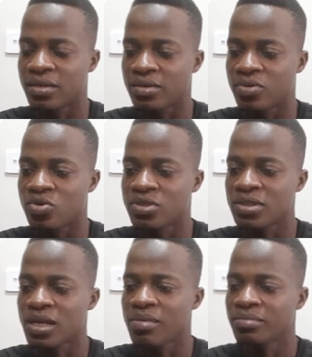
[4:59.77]
you
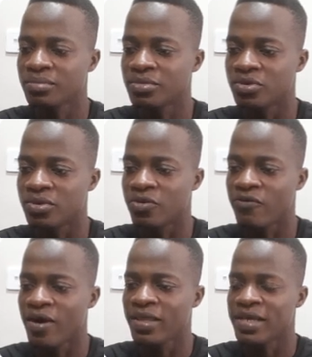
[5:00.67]
sum we
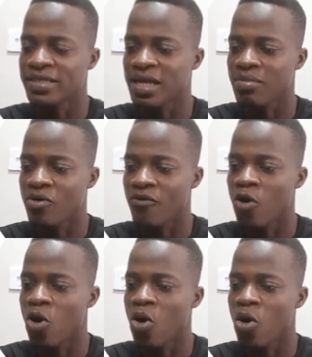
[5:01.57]
find the sum of
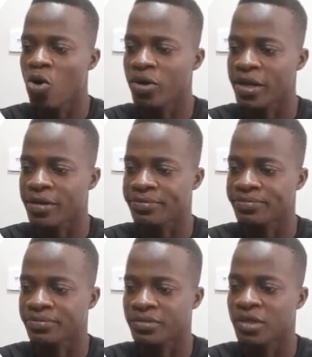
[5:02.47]
all the
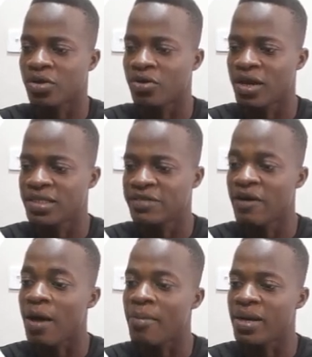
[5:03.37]
relative
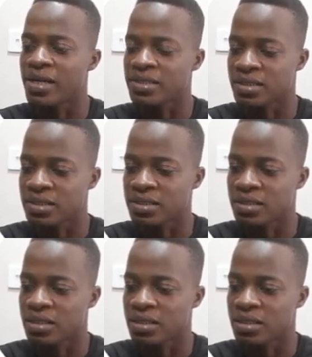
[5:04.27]
abundances,